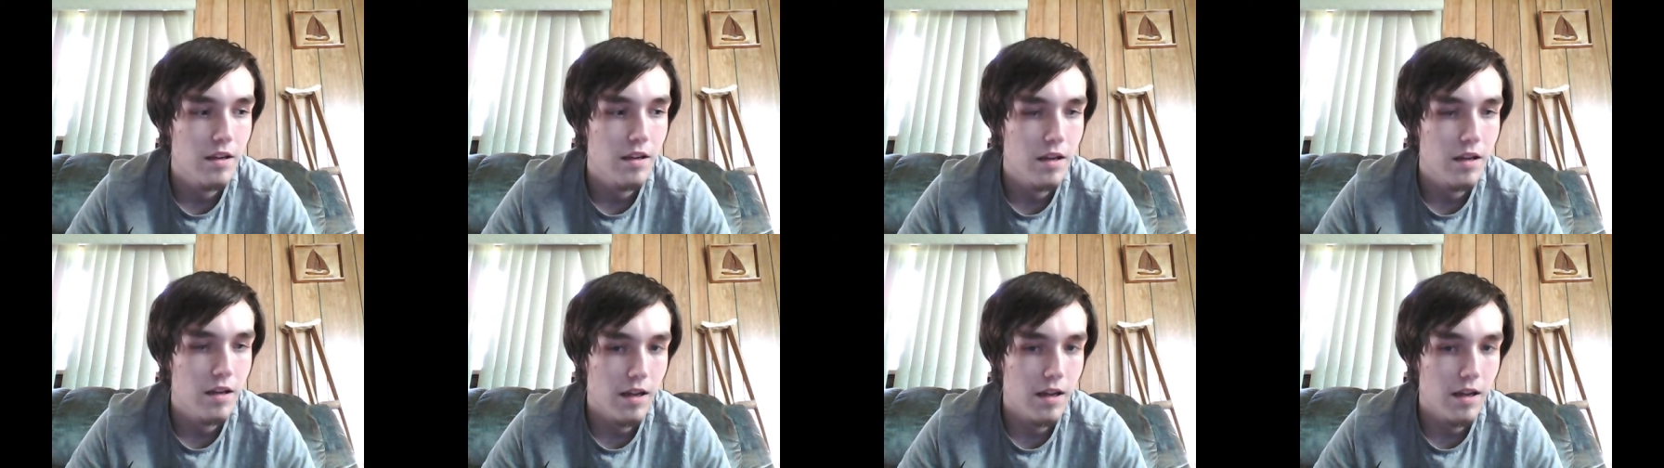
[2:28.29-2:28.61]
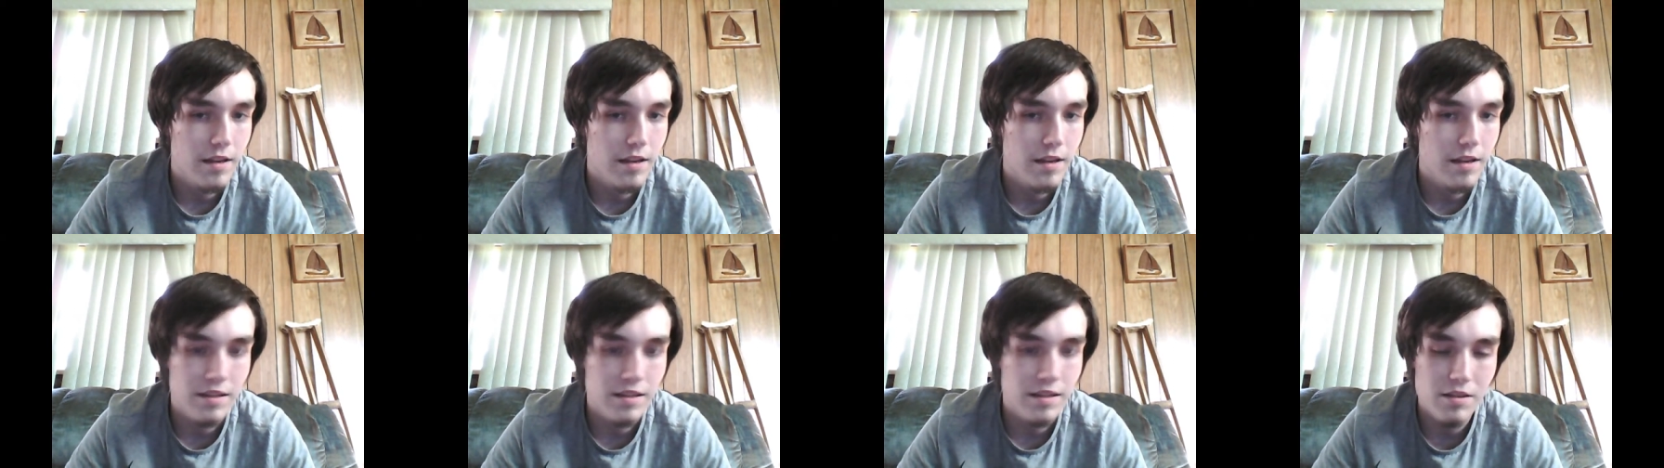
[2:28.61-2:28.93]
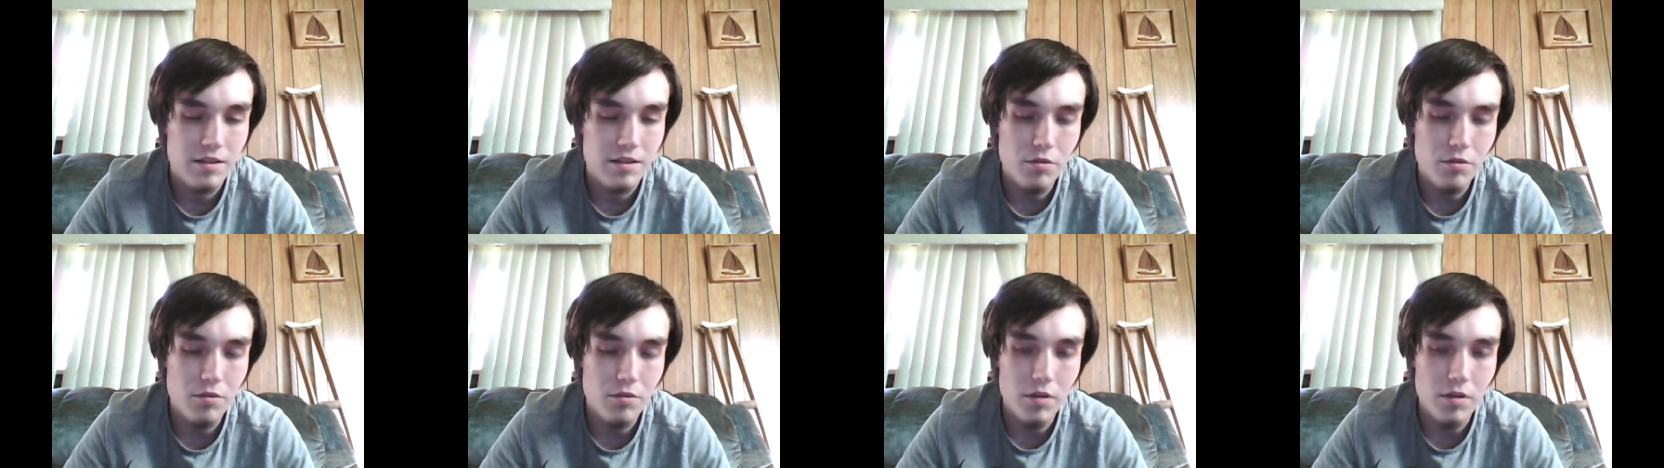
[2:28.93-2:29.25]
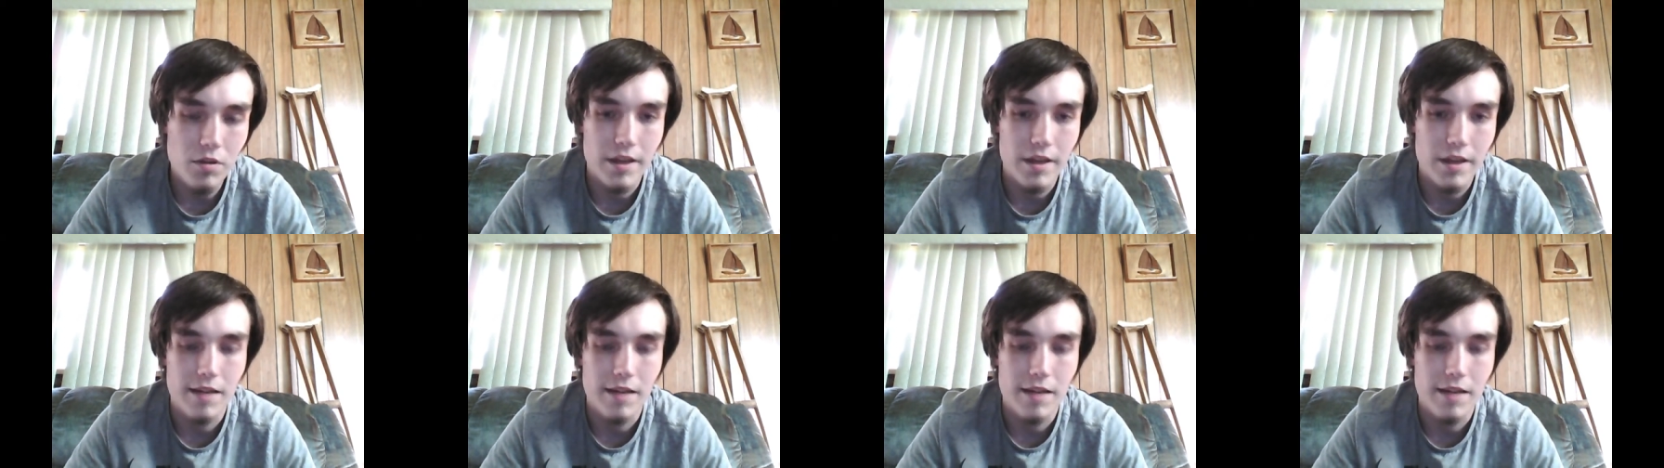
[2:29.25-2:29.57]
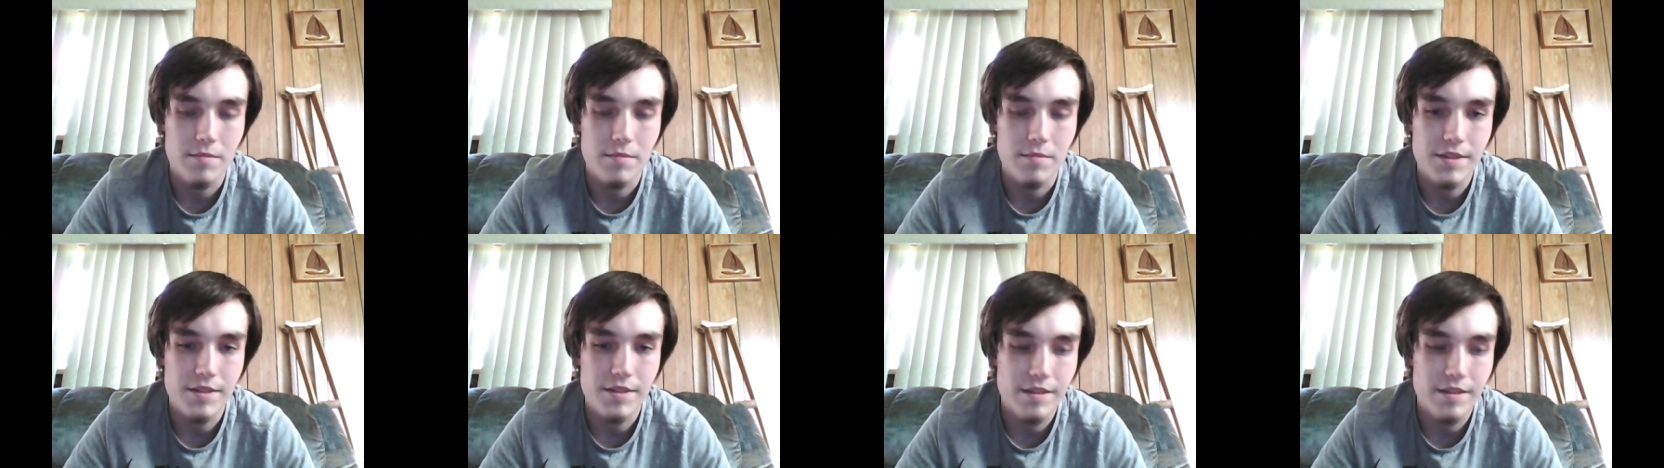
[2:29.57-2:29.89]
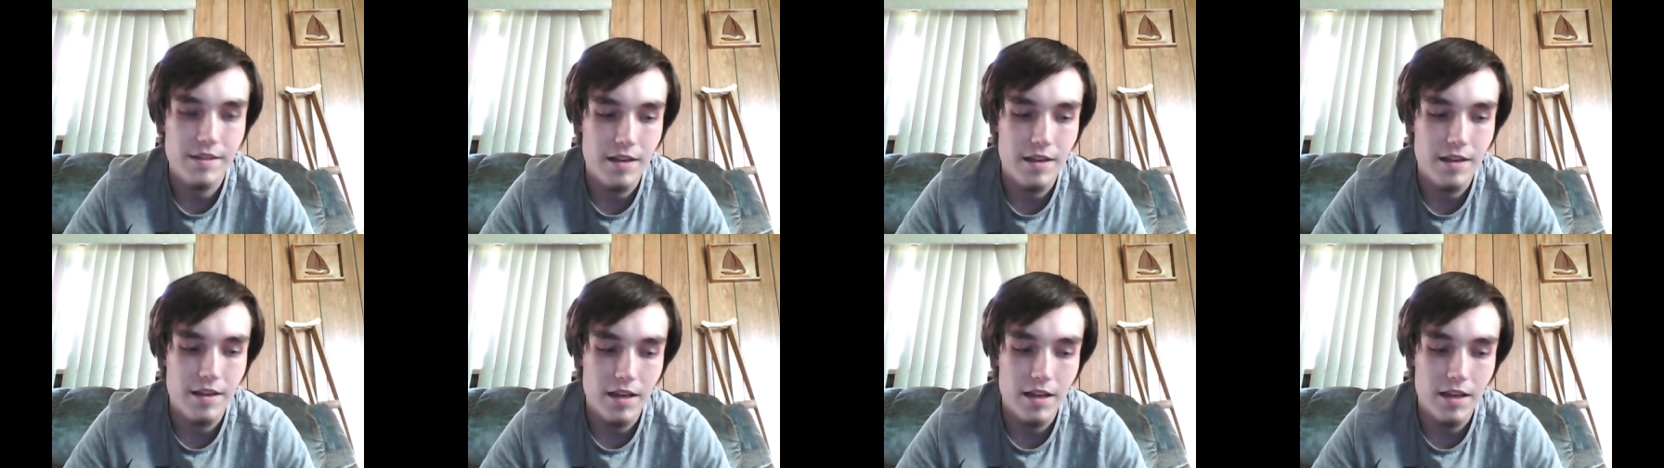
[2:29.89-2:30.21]
uh, these newer games,
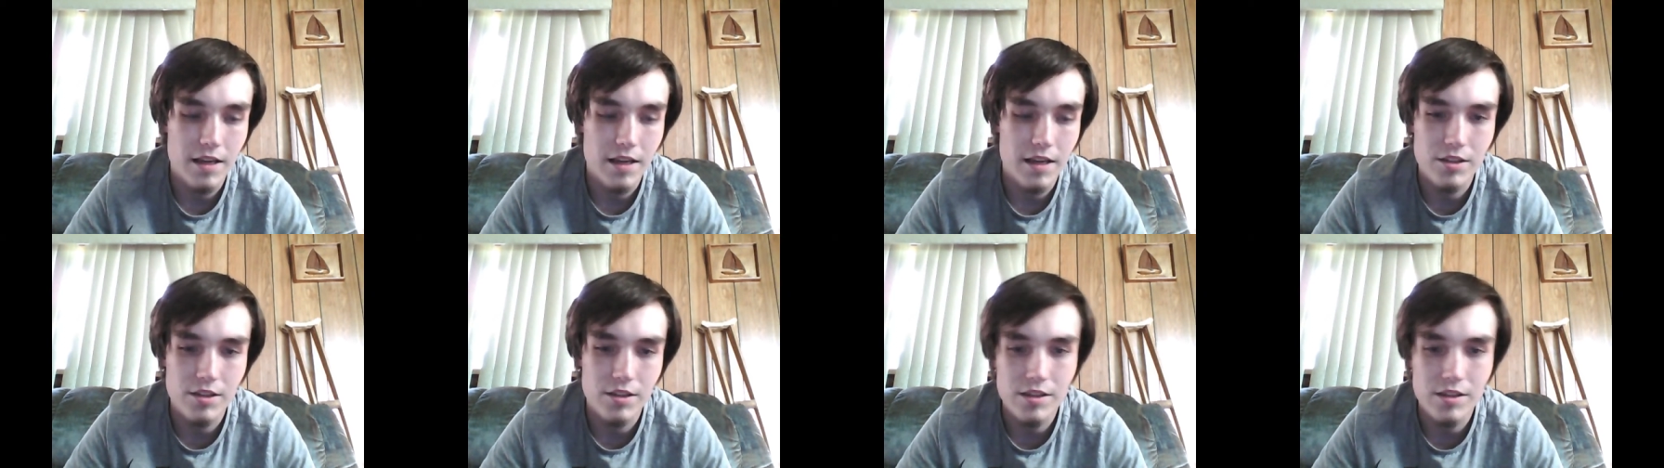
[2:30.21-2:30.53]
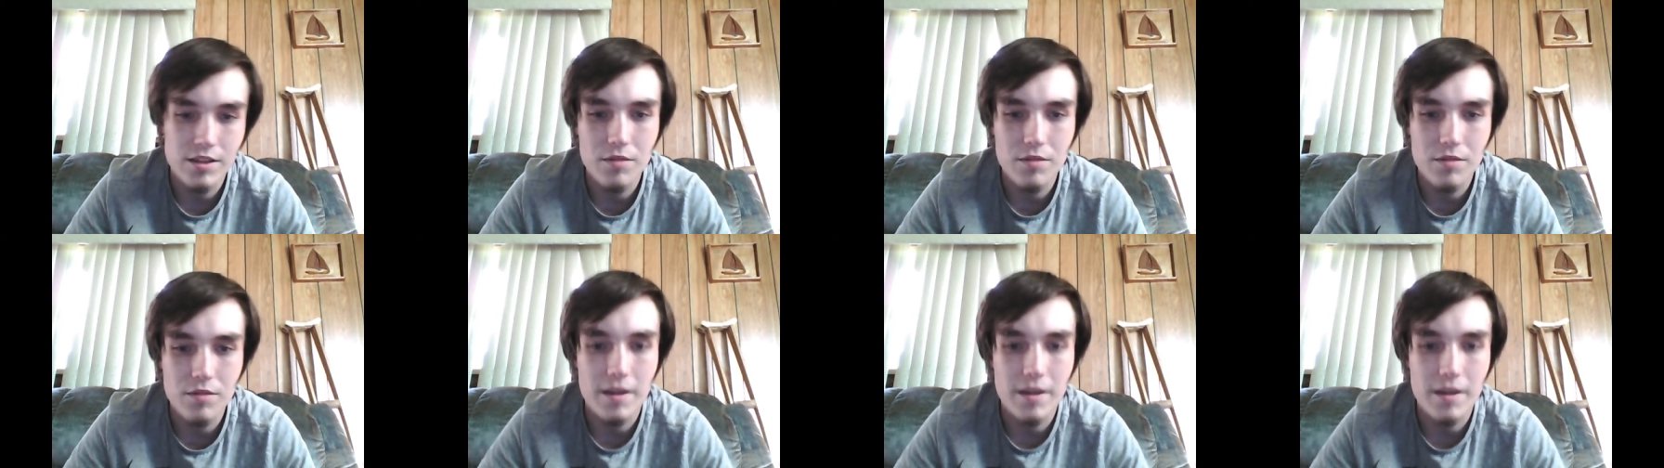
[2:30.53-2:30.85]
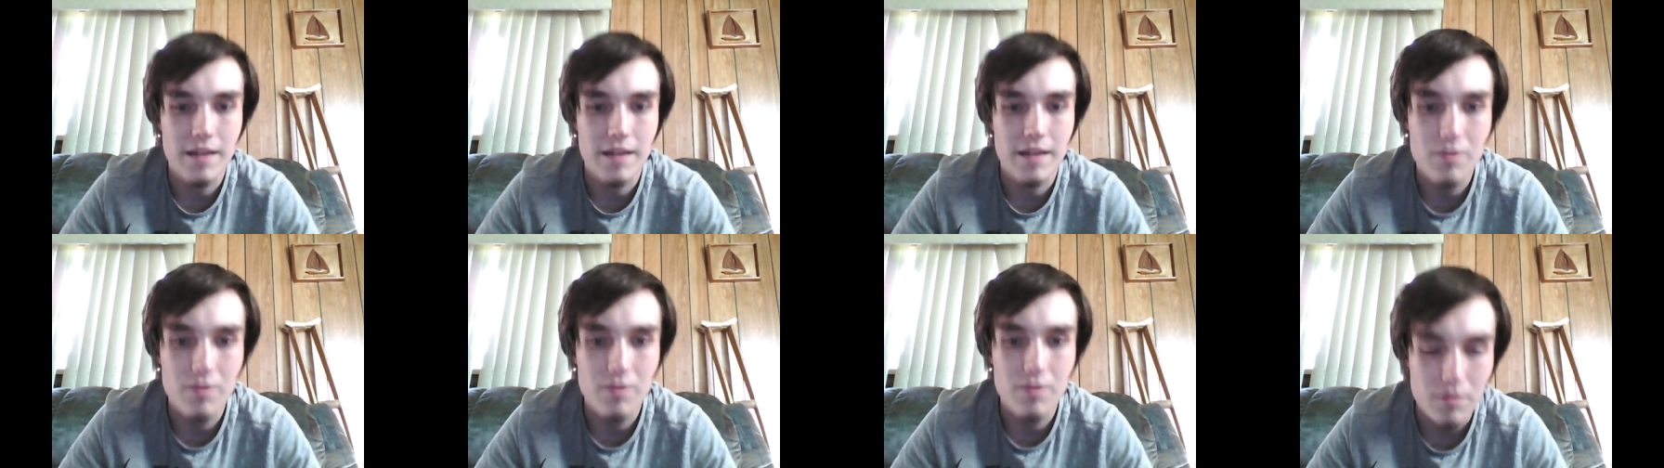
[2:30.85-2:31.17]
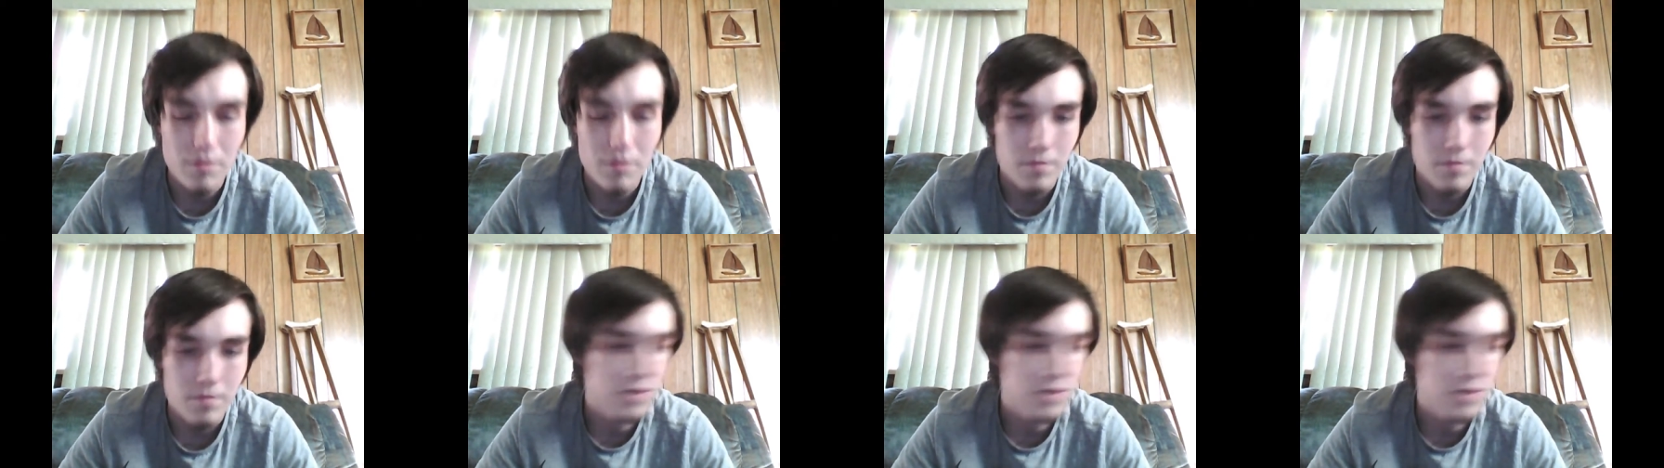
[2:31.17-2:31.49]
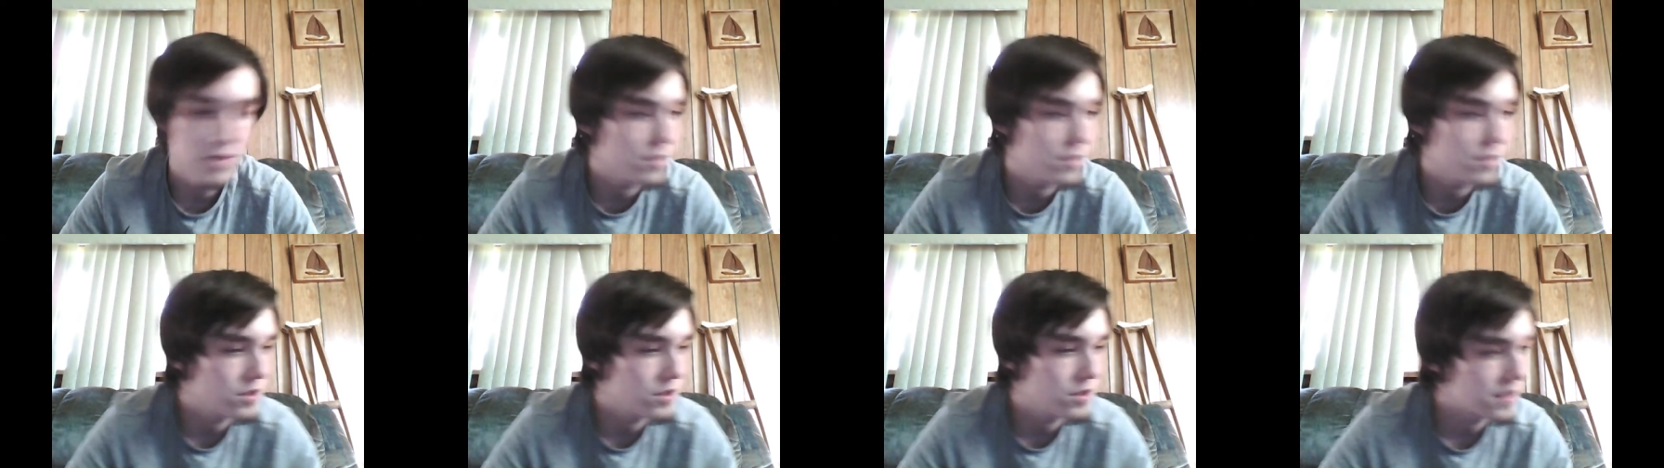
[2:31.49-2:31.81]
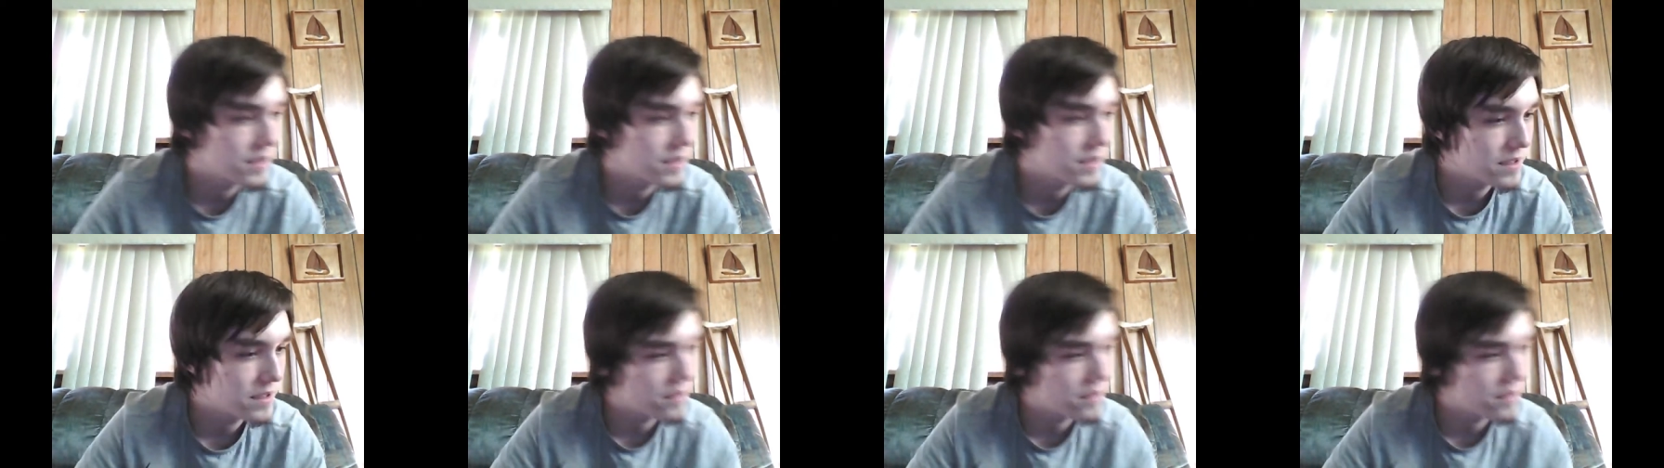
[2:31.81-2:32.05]
I just don't get into them as much as